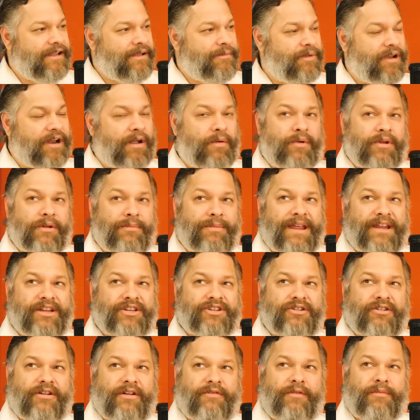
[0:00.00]
but I want to make
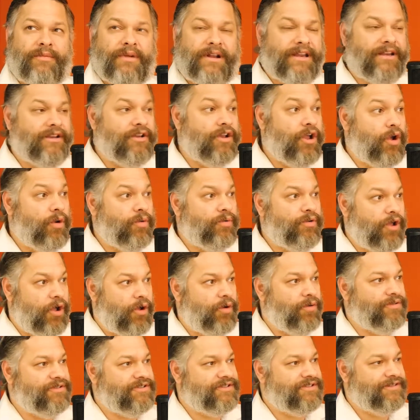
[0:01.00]
sure everybody know
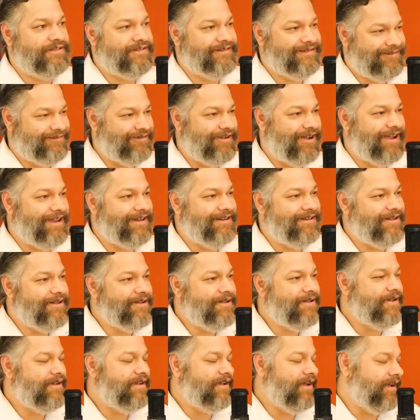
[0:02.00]
knows right
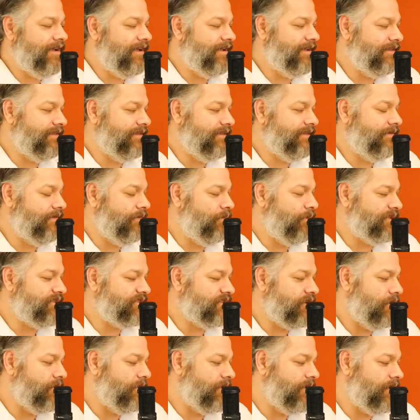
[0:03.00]
uh, what's
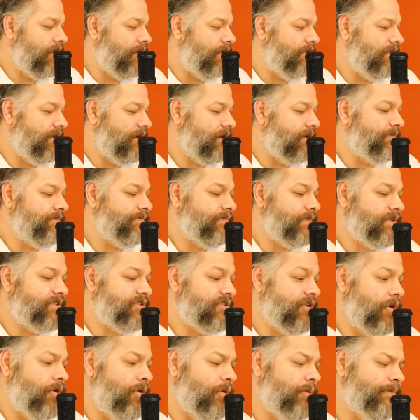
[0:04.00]
going on there.
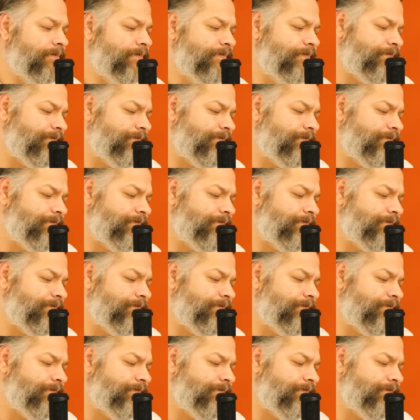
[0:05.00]
So,